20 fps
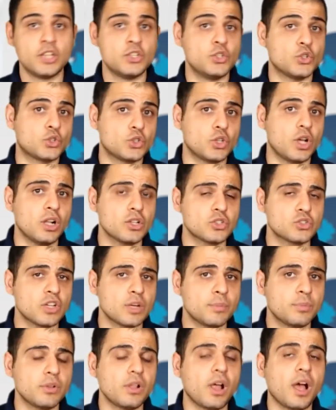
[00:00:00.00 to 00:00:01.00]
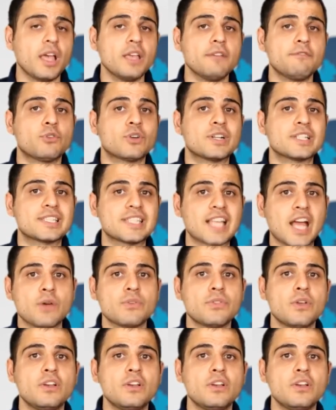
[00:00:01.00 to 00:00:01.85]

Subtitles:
You could also apply for a South